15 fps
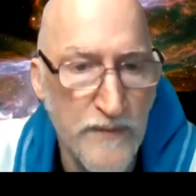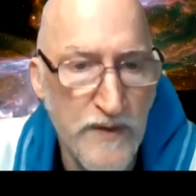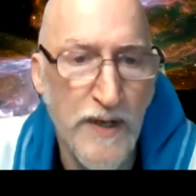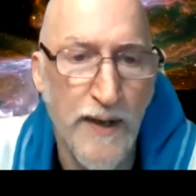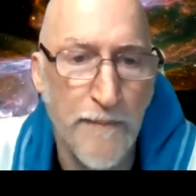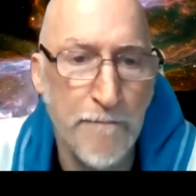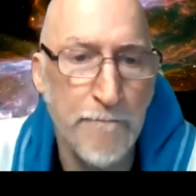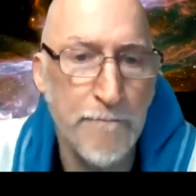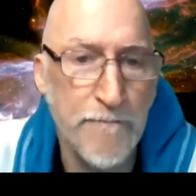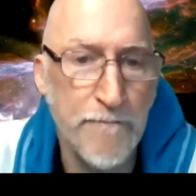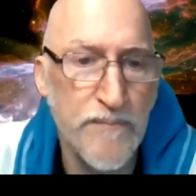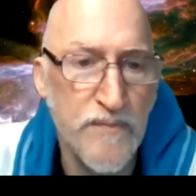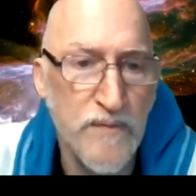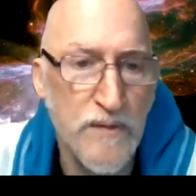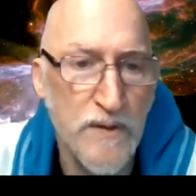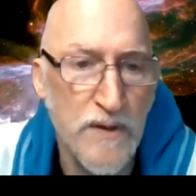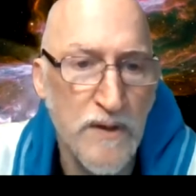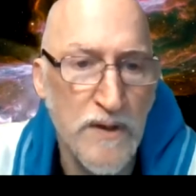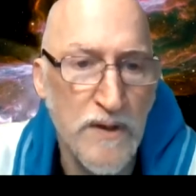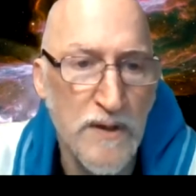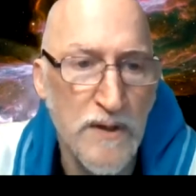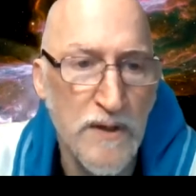Yeah. That was cool.
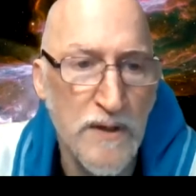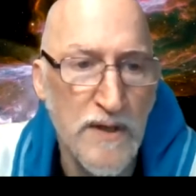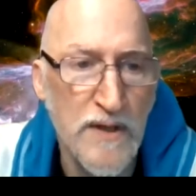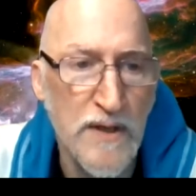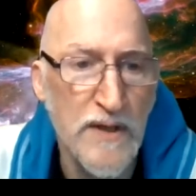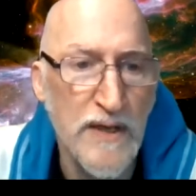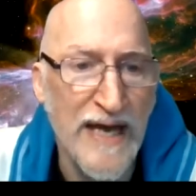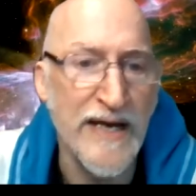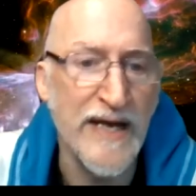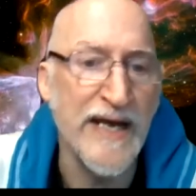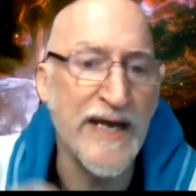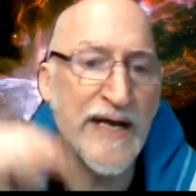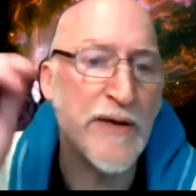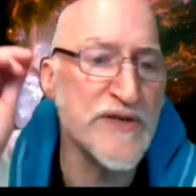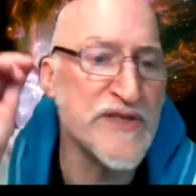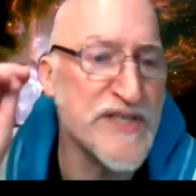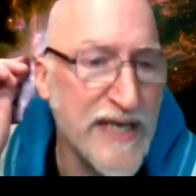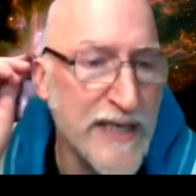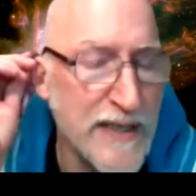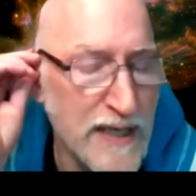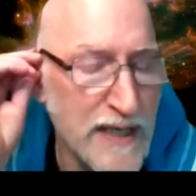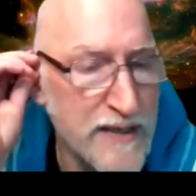Okay. And, and I would
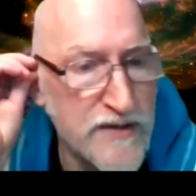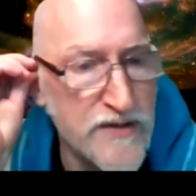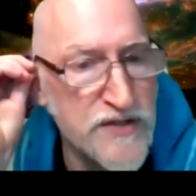say like